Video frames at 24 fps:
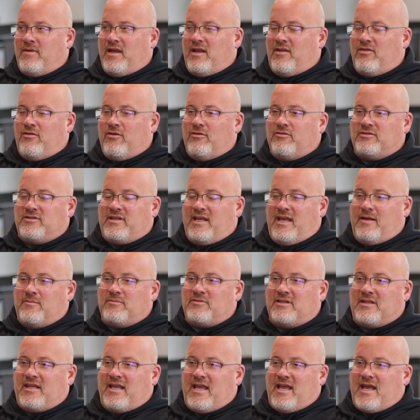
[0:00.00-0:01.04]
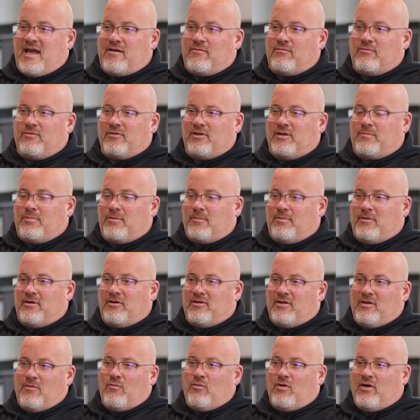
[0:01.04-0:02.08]
And those games that they had really
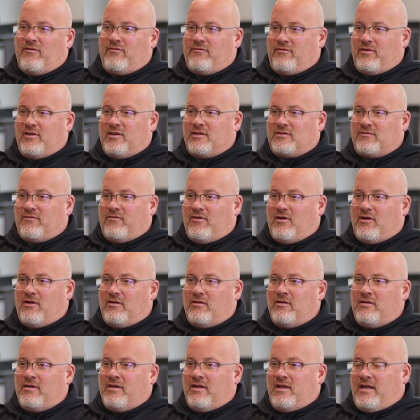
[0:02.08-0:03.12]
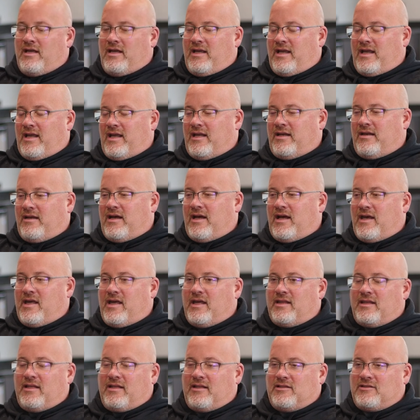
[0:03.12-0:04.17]
prepared them well for this fall. And
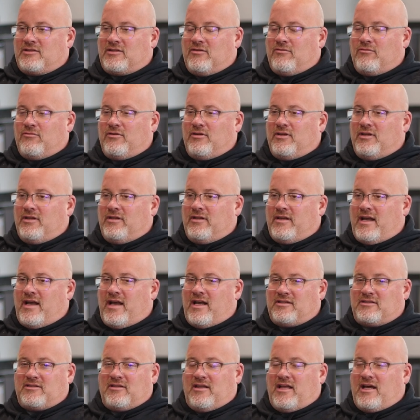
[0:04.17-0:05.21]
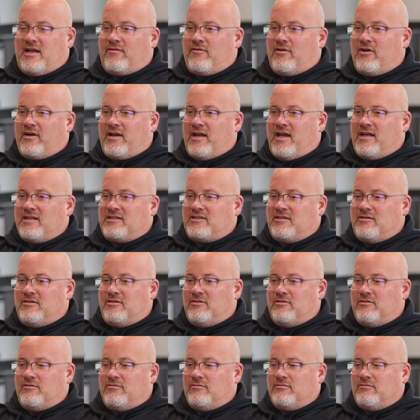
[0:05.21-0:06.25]
I think it's going to really ask a lot of our guys to
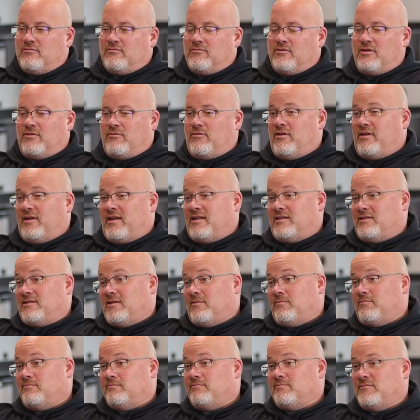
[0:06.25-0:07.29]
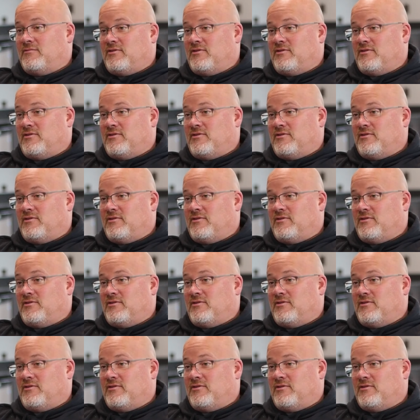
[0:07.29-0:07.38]
do really well against them.